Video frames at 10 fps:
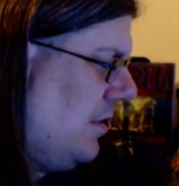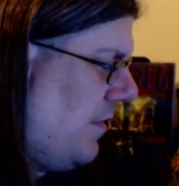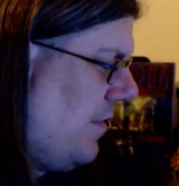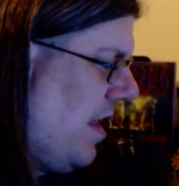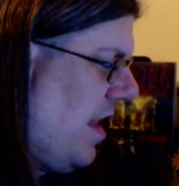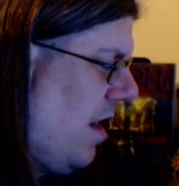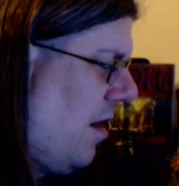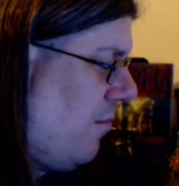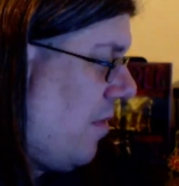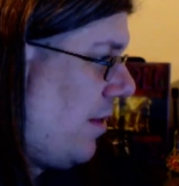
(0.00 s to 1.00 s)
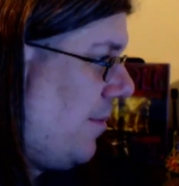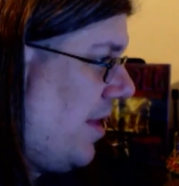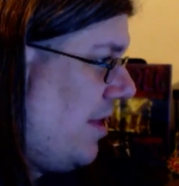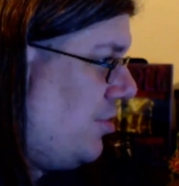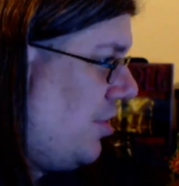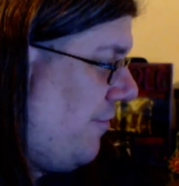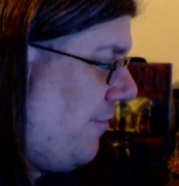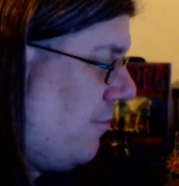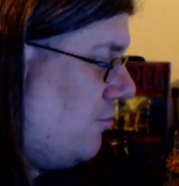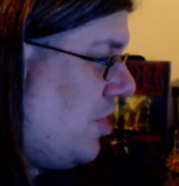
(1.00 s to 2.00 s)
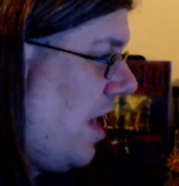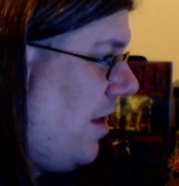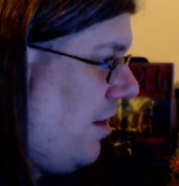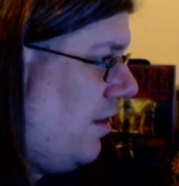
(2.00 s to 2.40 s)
The recommendation from Jen.